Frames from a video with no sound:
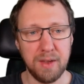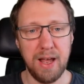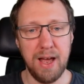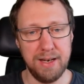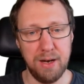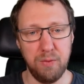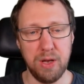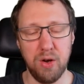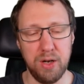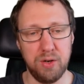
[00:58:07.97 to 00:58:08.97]
And then we're
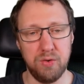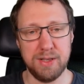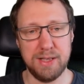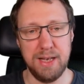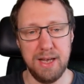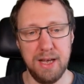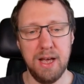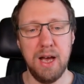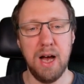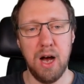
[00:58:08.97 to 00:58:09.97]
going to see
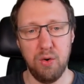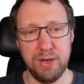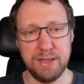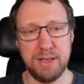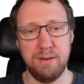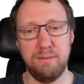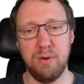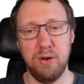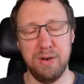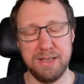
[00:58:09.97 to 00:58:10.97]
how this
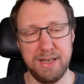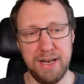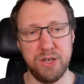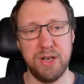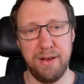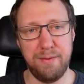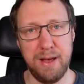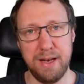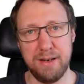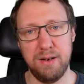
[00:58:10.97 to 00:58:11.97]
polarization
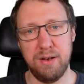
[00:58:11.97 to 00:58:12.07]
effect